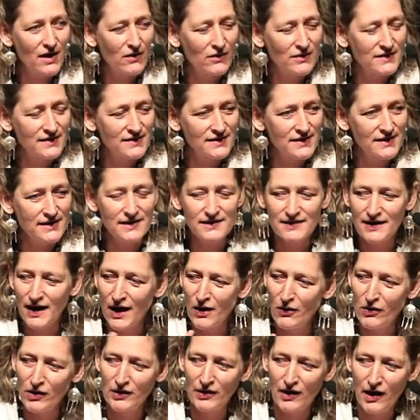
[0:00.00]
our seed,
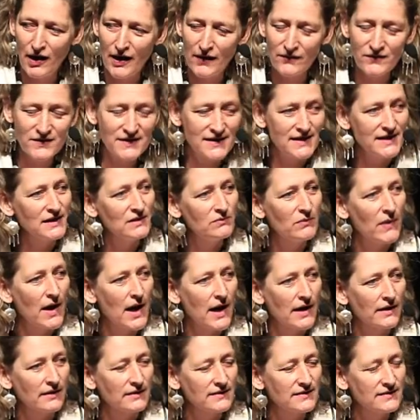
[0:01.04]
our live seed
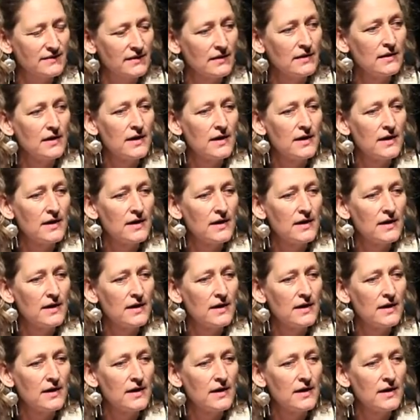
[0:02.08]
banks.